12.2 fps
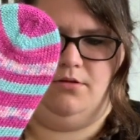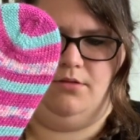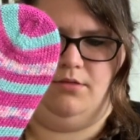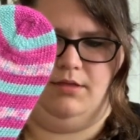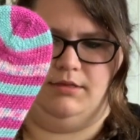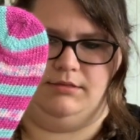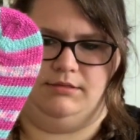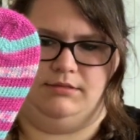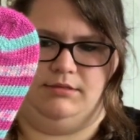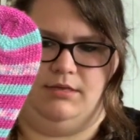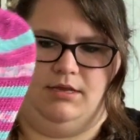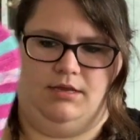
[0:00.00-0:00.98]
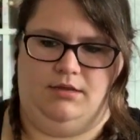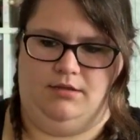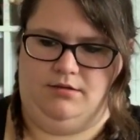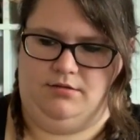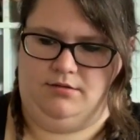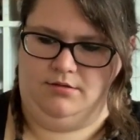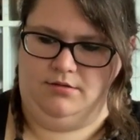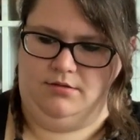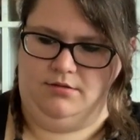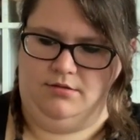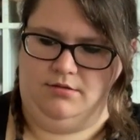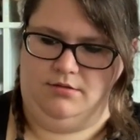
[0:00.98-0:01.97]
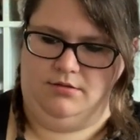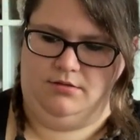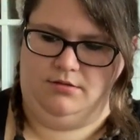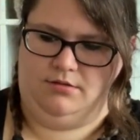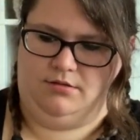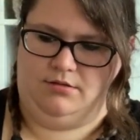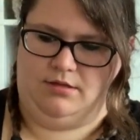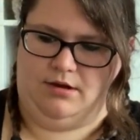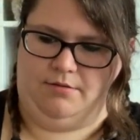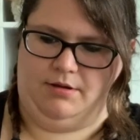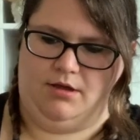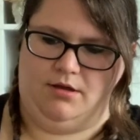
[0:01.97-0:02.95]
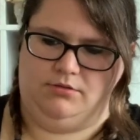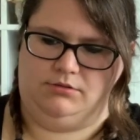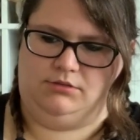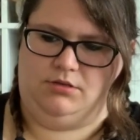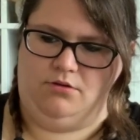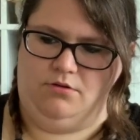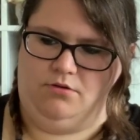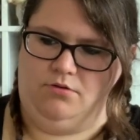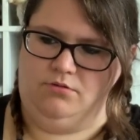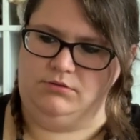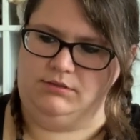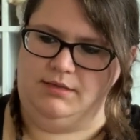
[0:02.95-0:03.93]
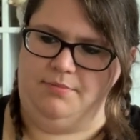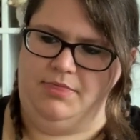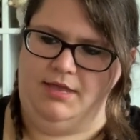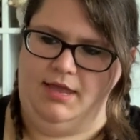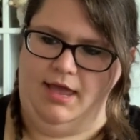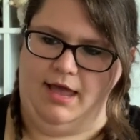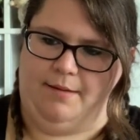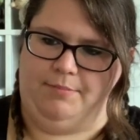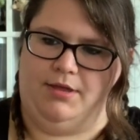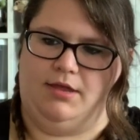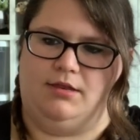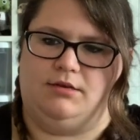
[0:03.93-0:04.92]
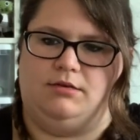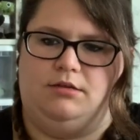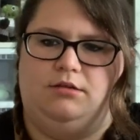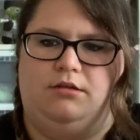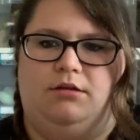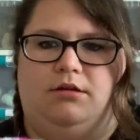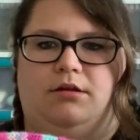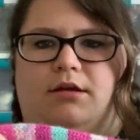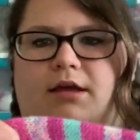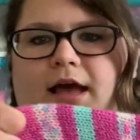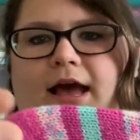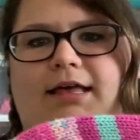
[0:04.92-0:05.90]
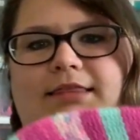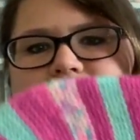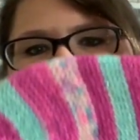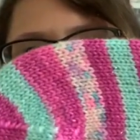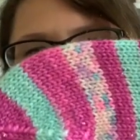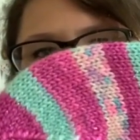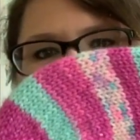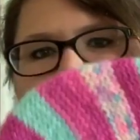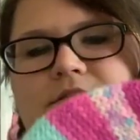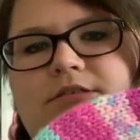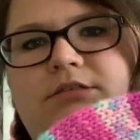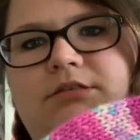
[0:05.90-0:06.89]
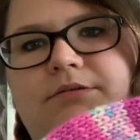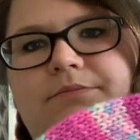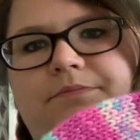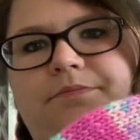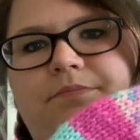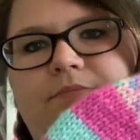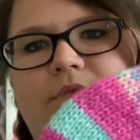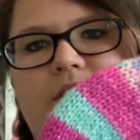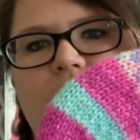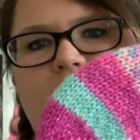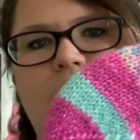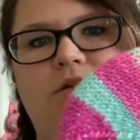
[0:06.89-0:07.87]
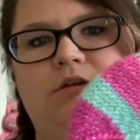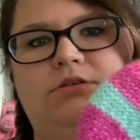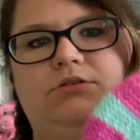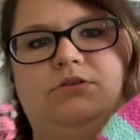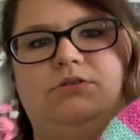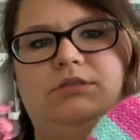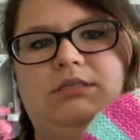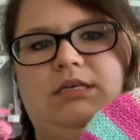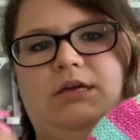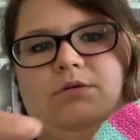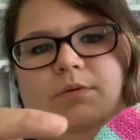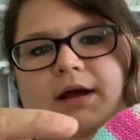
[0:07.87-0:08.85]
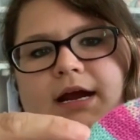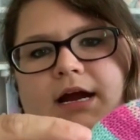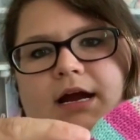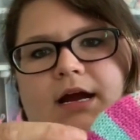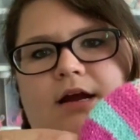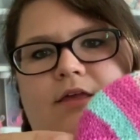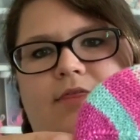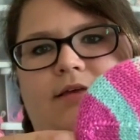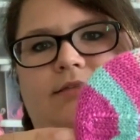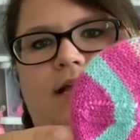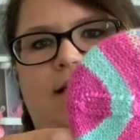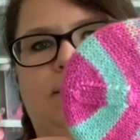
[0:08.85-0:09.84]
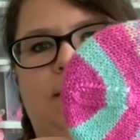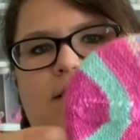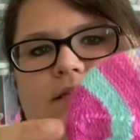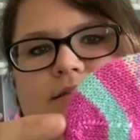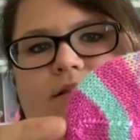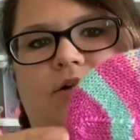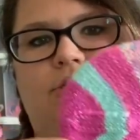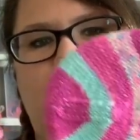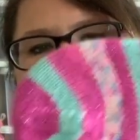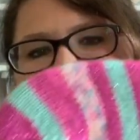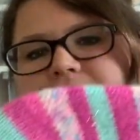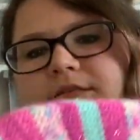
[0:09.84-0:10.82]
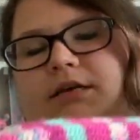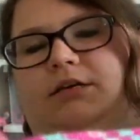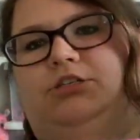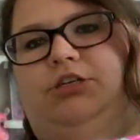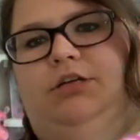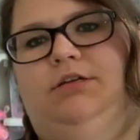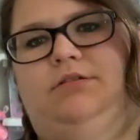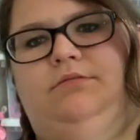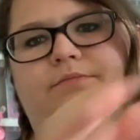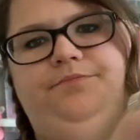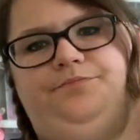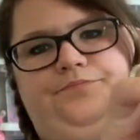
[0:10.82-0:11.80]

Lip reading: Let's see. There we go. So something happened at the end. So see where this has like this large pink section?